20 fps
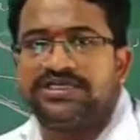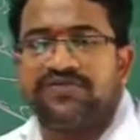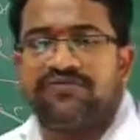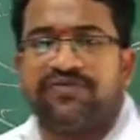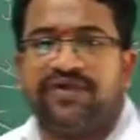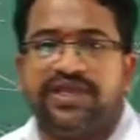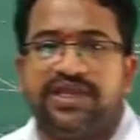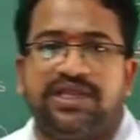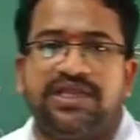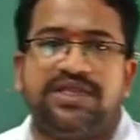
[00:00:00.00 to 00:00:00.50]
a
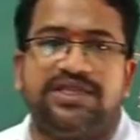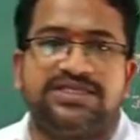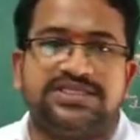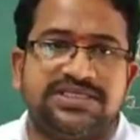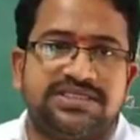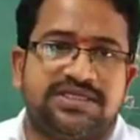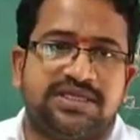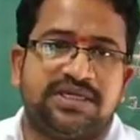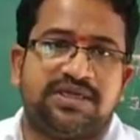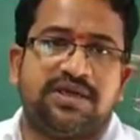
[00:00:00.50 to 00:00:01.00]
very
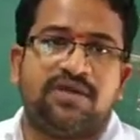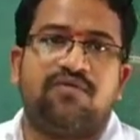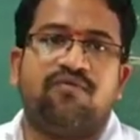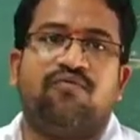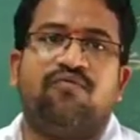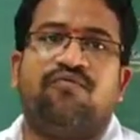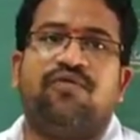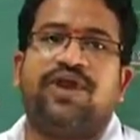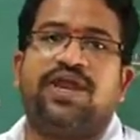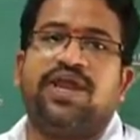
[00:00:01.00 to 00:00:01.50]
easy
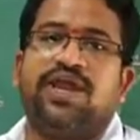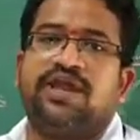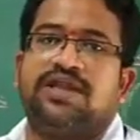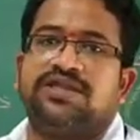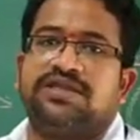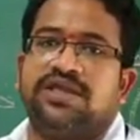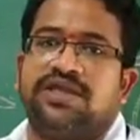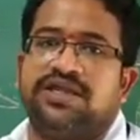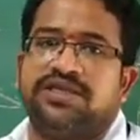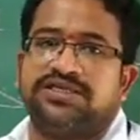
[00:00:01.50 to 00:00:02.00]
thing.
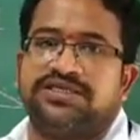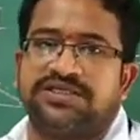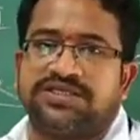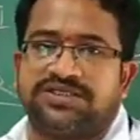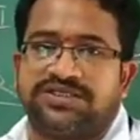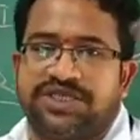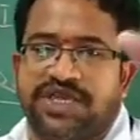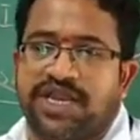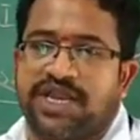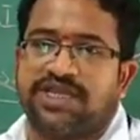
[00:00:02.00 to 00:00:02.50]
Where there is
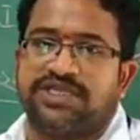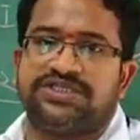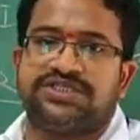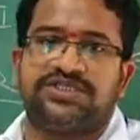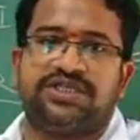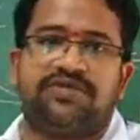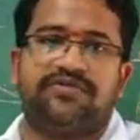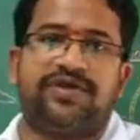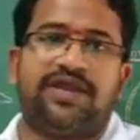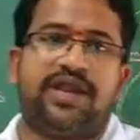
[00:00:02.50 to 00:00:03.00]
a change
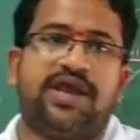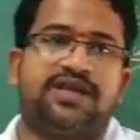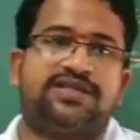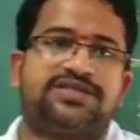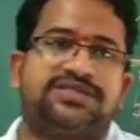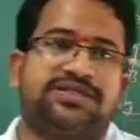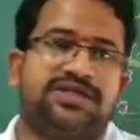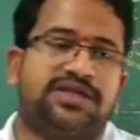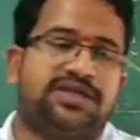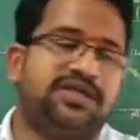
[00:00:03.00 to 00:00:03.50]
in the
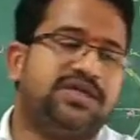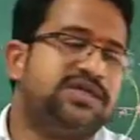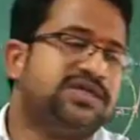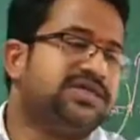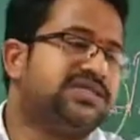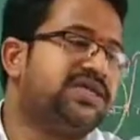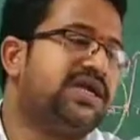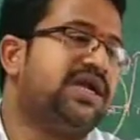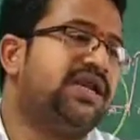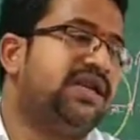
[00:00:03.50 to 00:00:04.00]

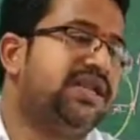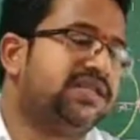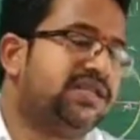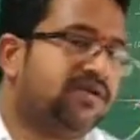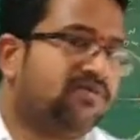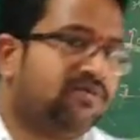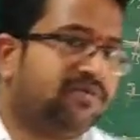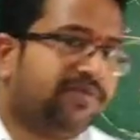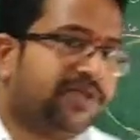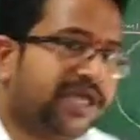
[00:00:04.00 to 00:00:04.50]
velocity, suddenly
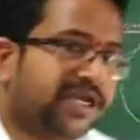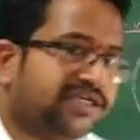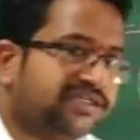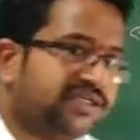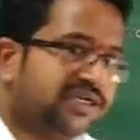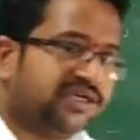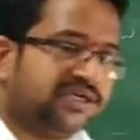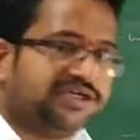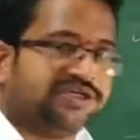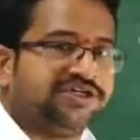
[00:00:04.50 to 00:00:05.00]
there will be the
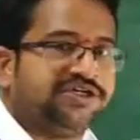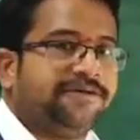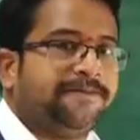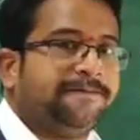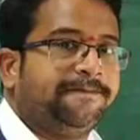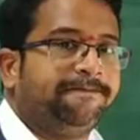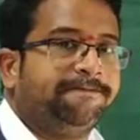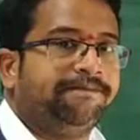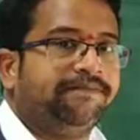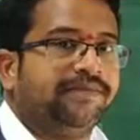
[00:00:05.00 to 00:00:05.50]
acceleration.
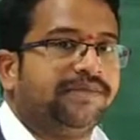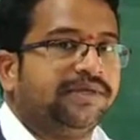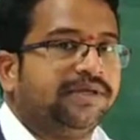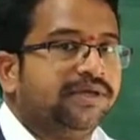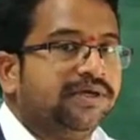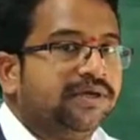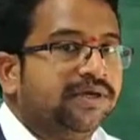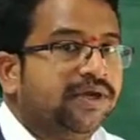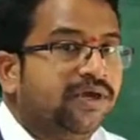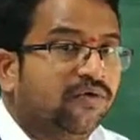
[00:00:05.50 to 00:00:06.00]

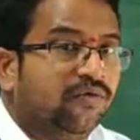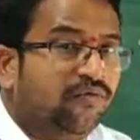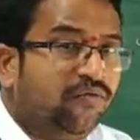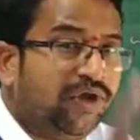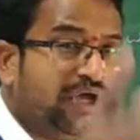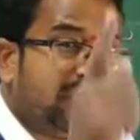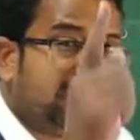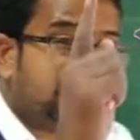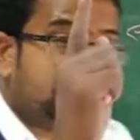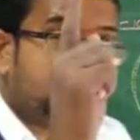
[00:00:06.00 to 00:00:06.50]

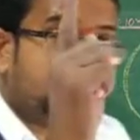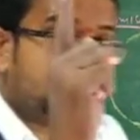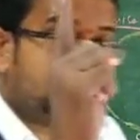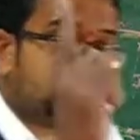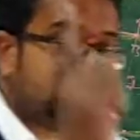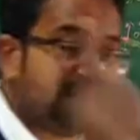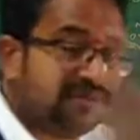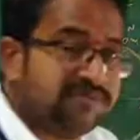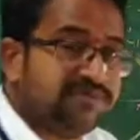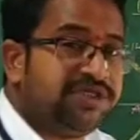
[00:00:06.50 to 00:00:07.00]
Where there
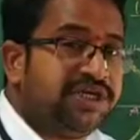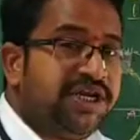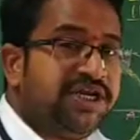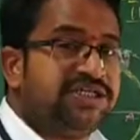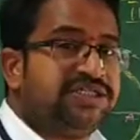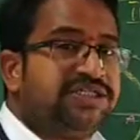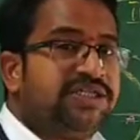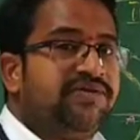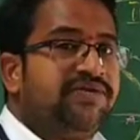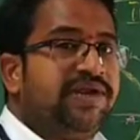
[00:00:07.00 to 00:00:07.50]
is some
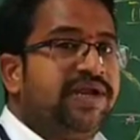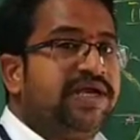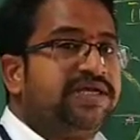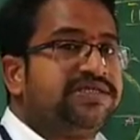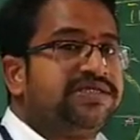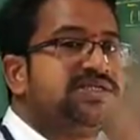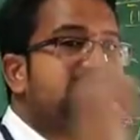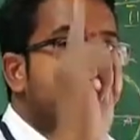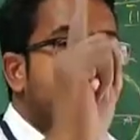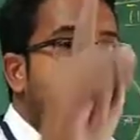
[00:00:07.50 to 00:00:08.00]
change in the
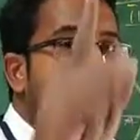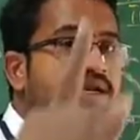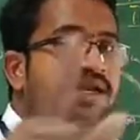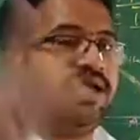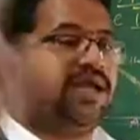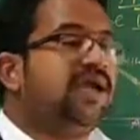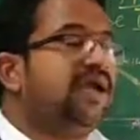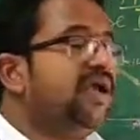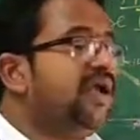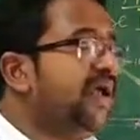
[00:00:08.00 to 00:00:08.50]
velocity,
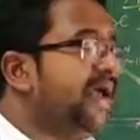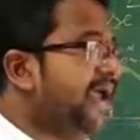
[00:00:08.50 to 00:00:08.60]
suddenly